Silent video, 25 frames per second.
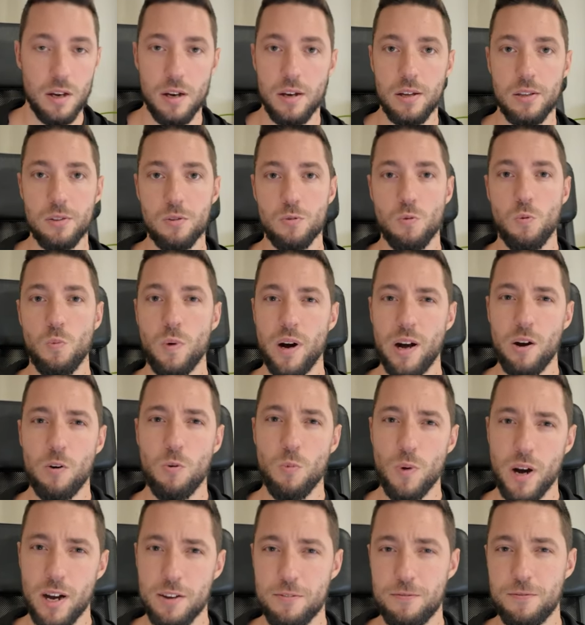And while
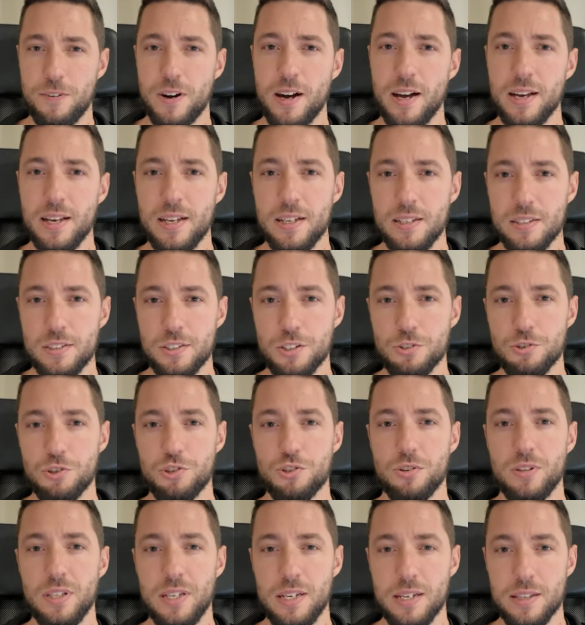Wi-Fi is
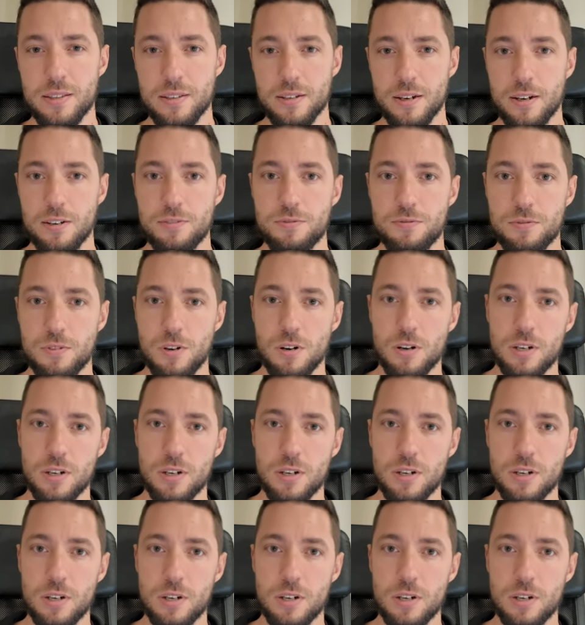usually enough,